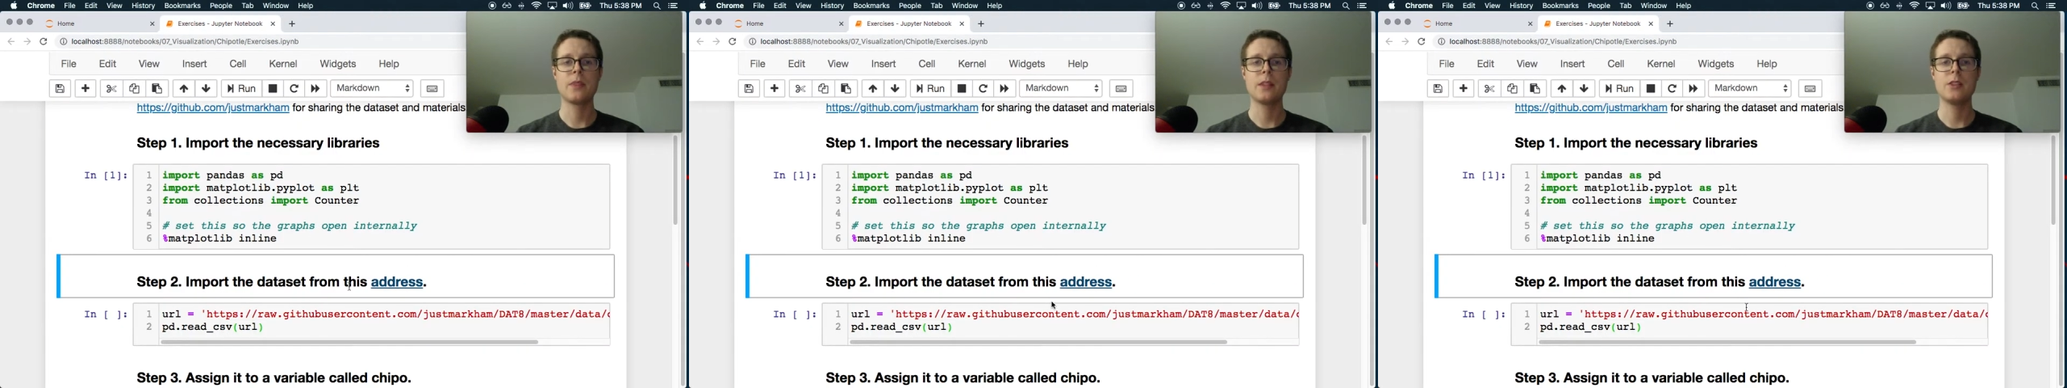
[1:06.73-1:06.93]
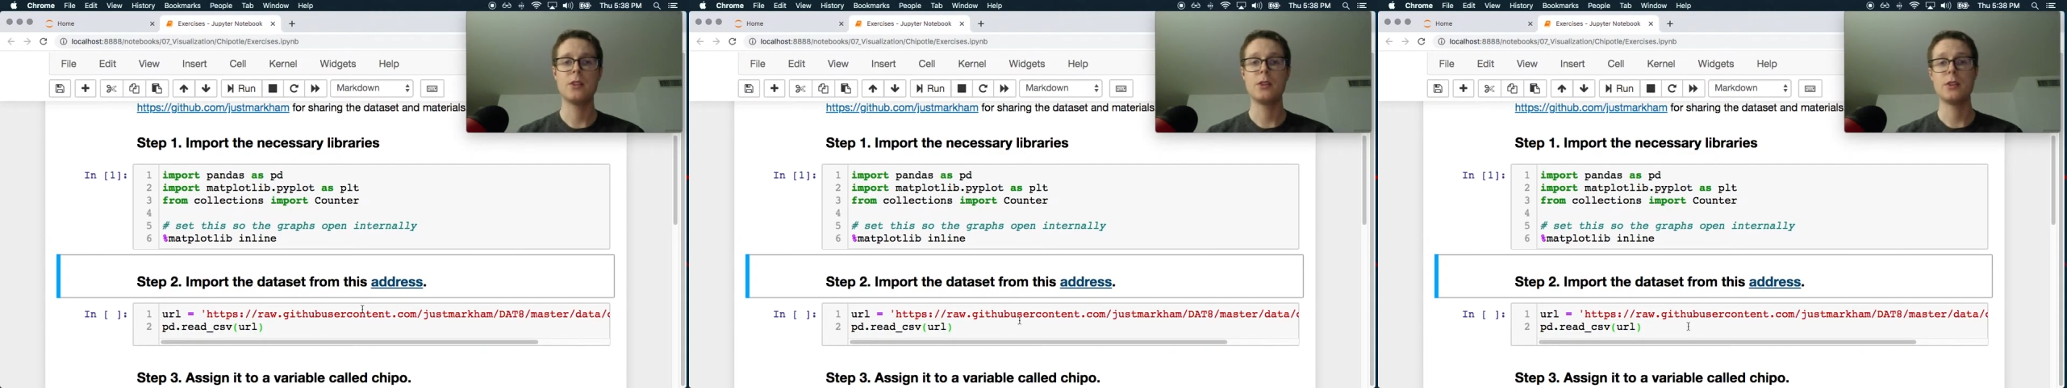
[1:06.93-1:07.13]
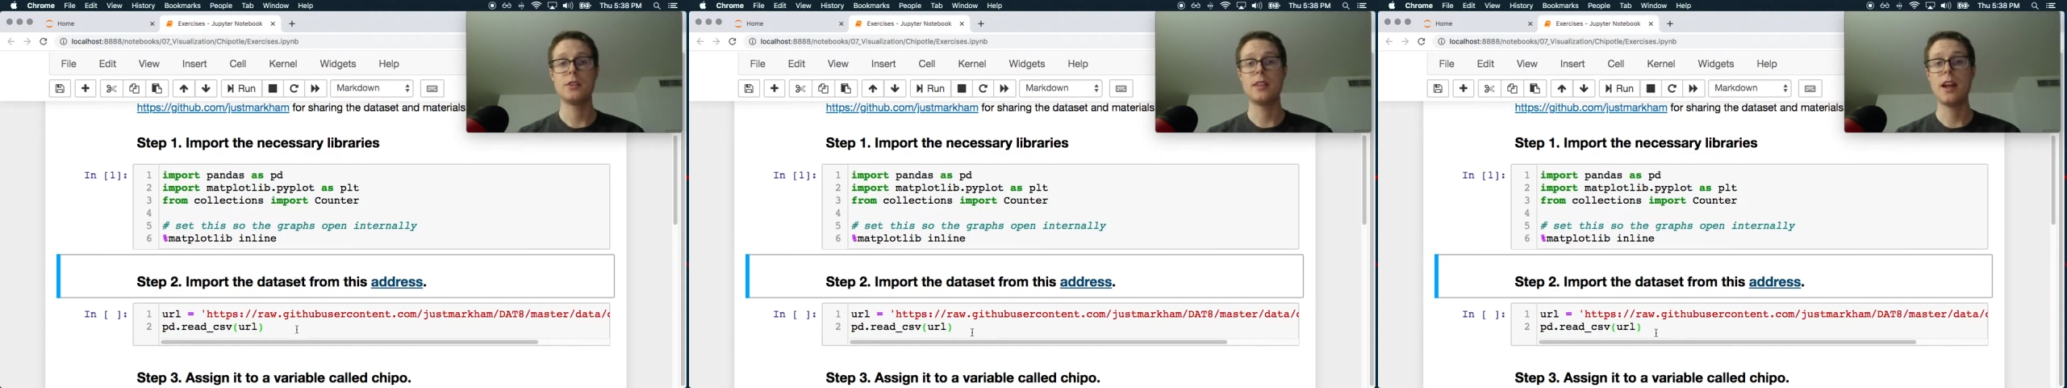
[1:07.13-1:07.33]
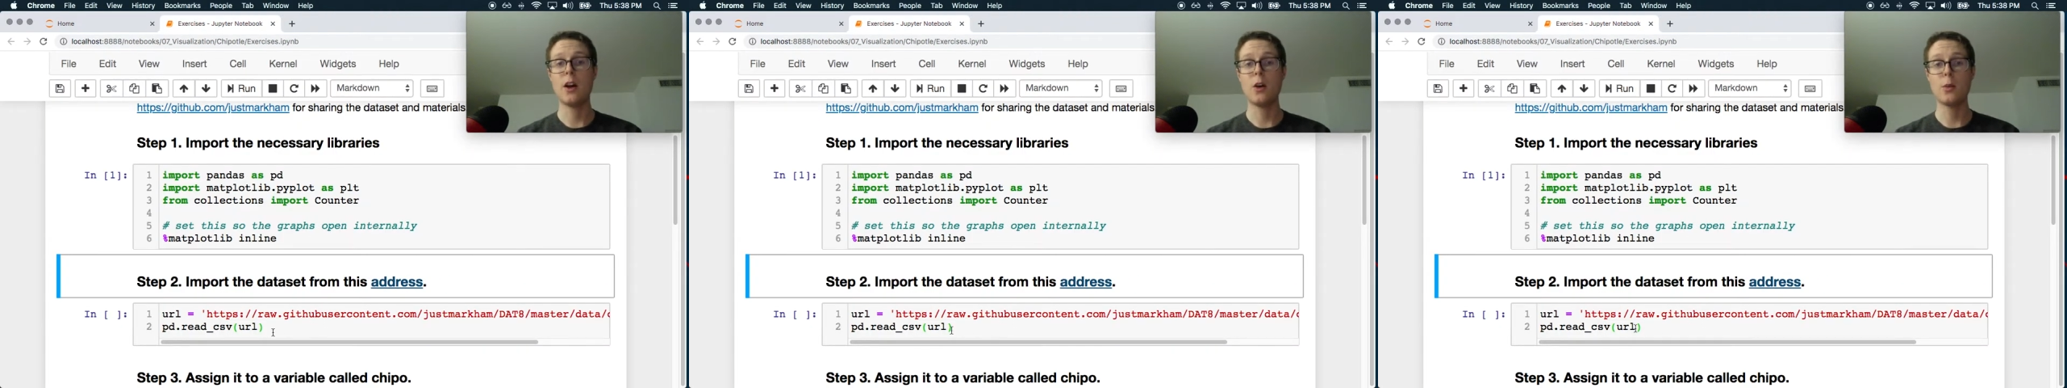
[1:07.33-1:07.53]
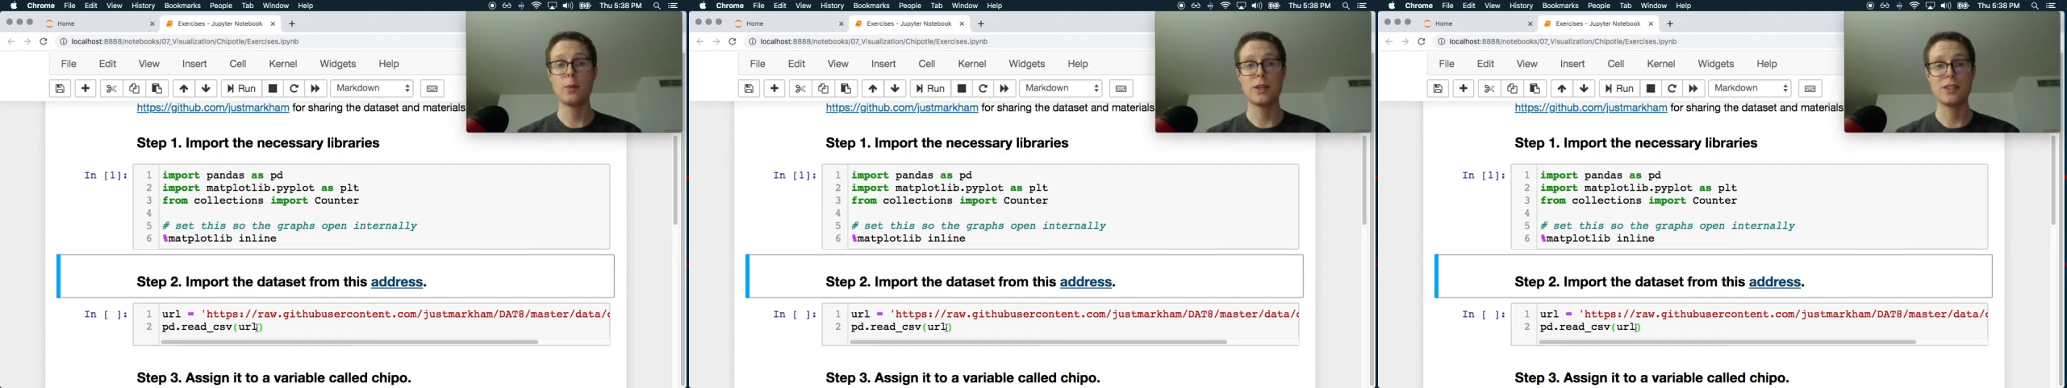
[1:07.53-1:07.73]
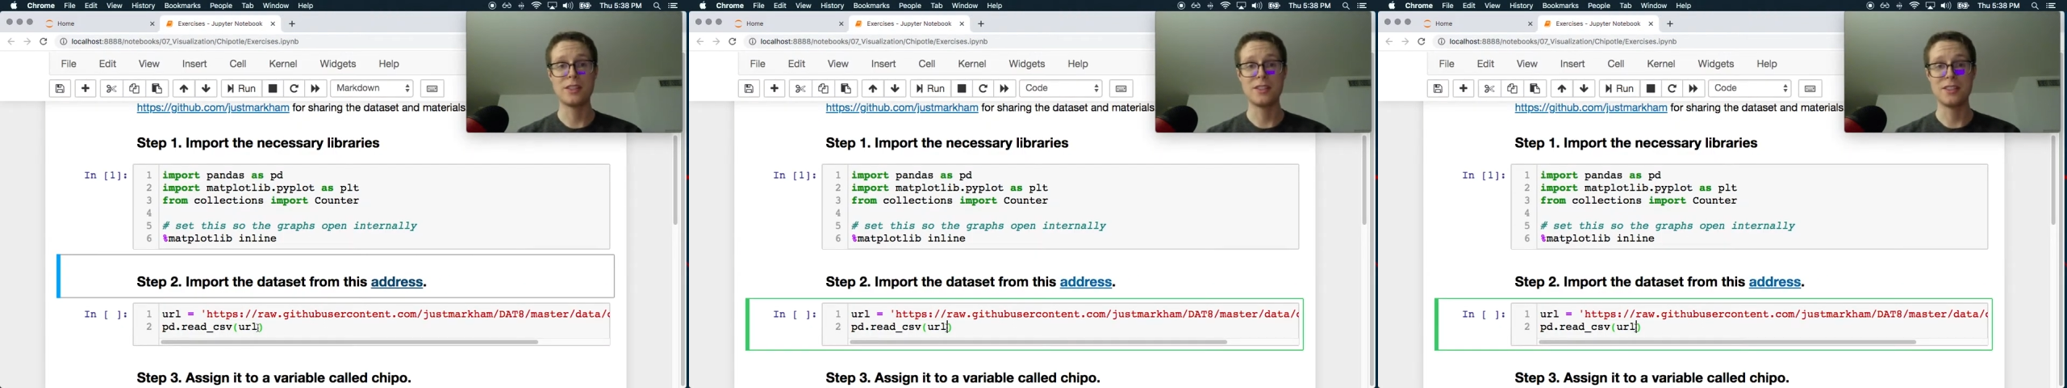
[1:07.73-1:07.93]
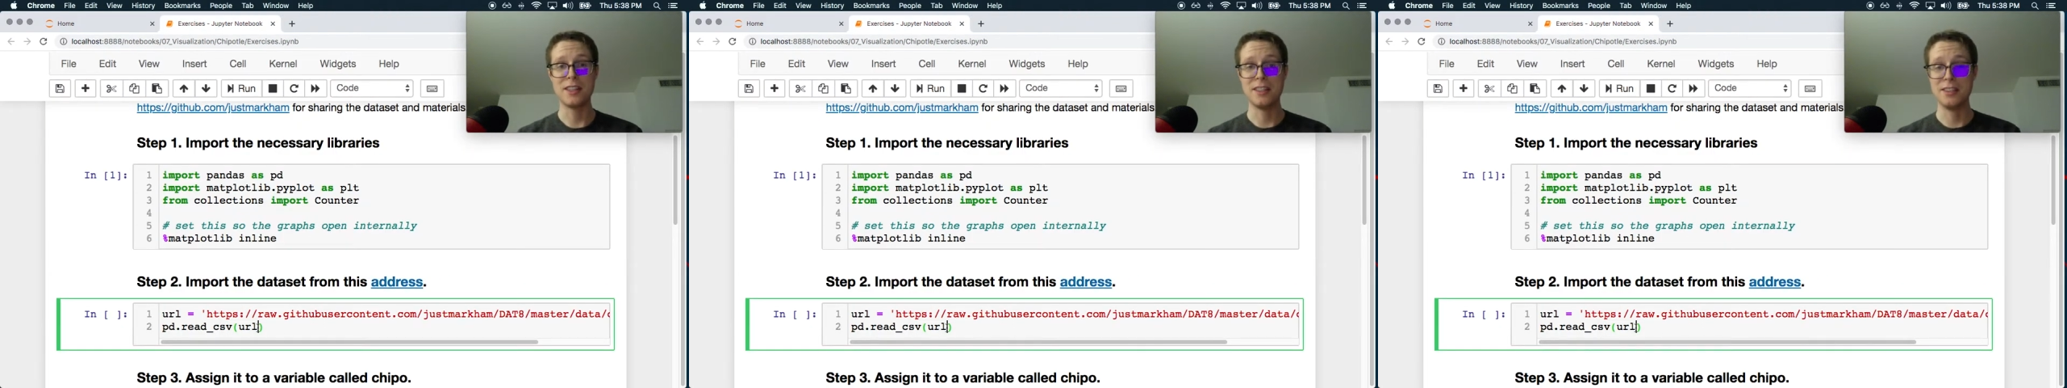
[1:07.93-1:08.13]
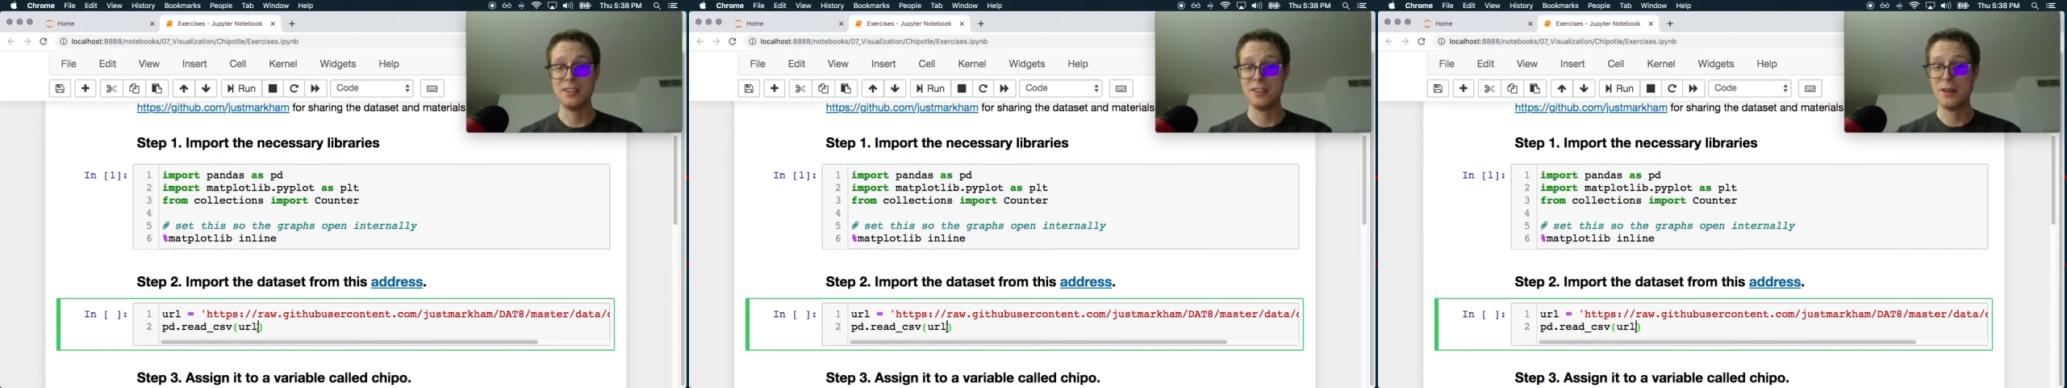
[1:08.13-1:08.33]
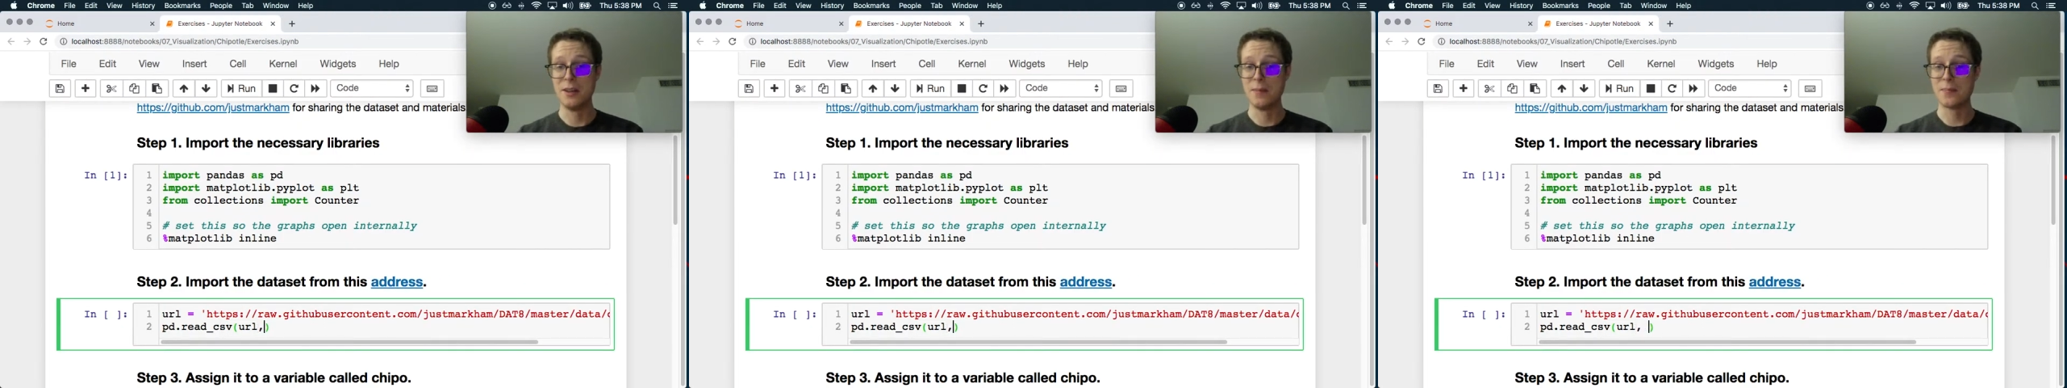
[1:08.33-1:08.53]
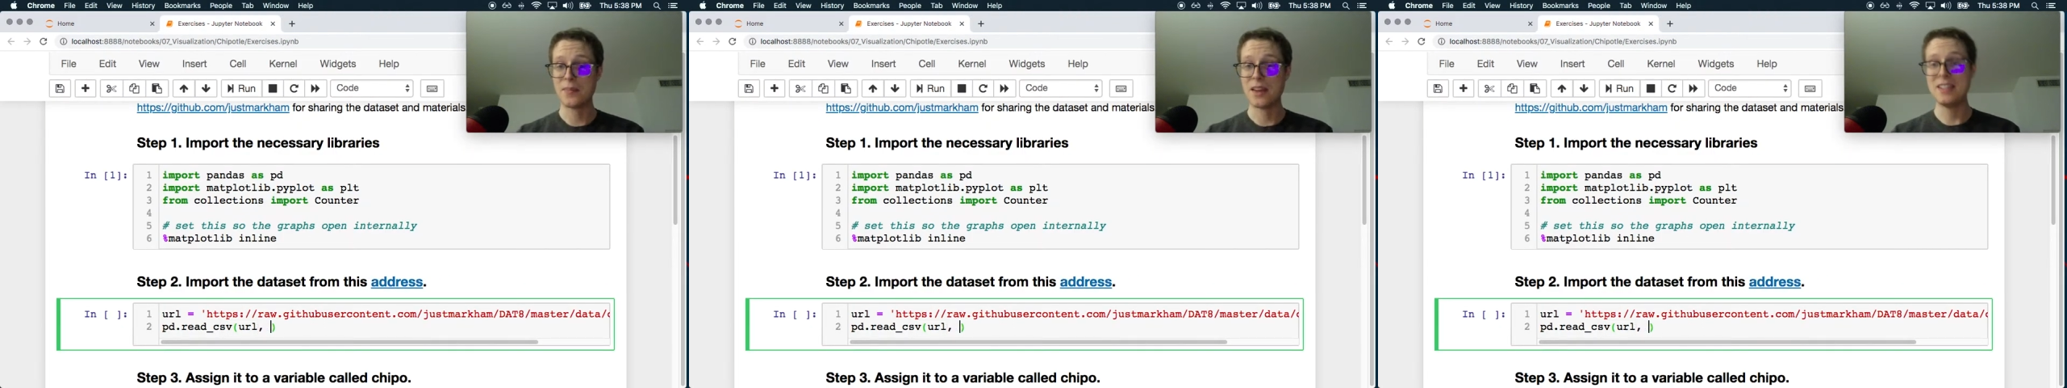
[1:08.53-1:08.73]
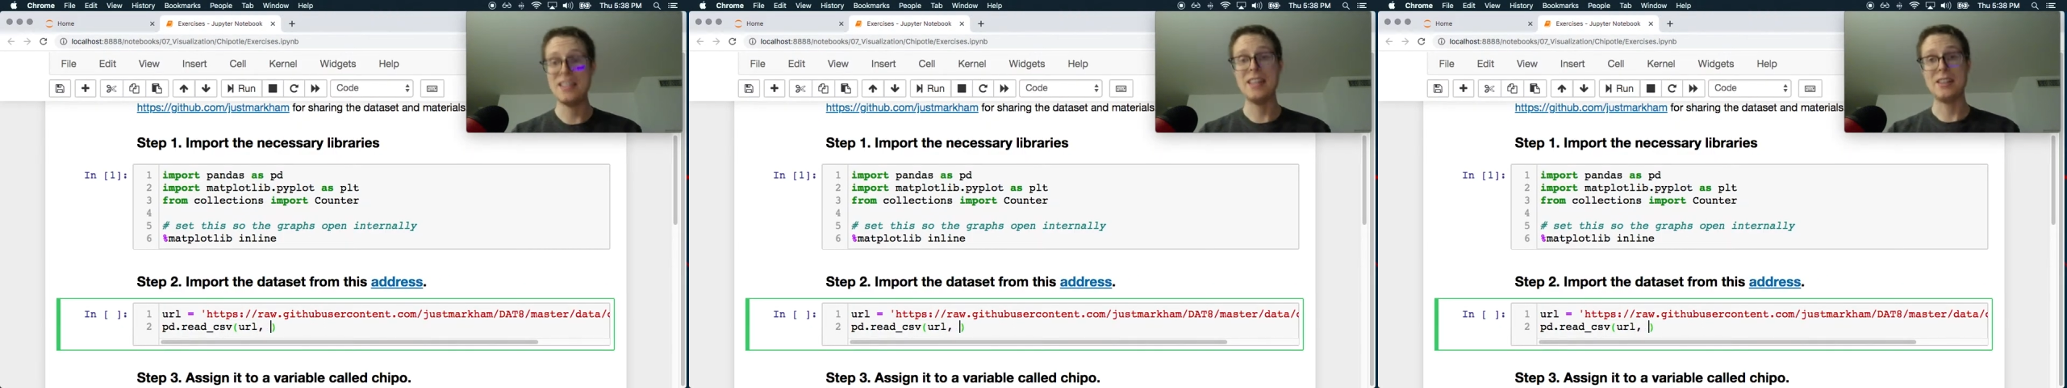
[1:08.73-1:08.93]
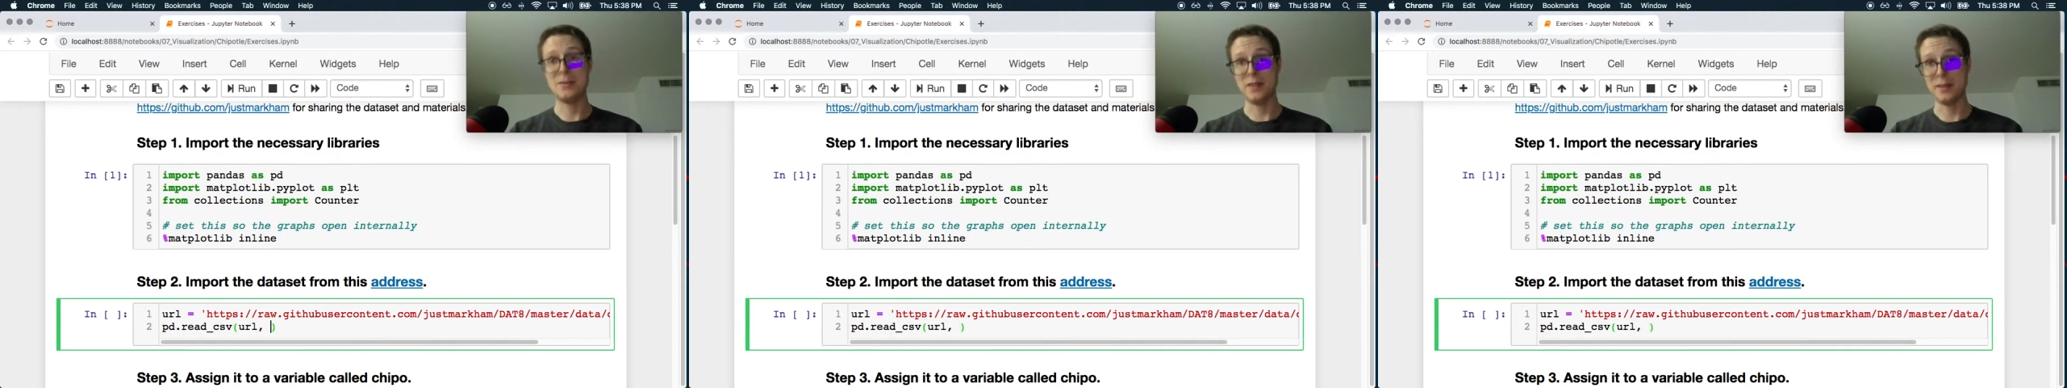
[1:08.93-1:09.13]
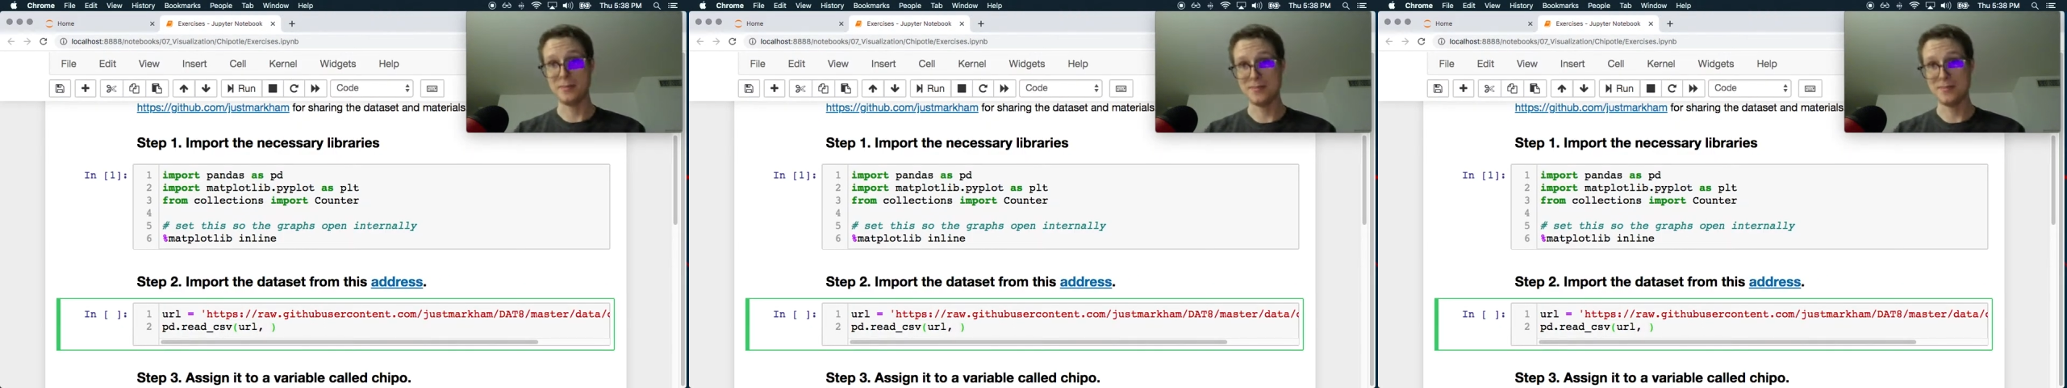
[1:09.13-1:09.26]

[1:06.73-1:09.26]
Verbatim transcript: So you can tell because it says TSV.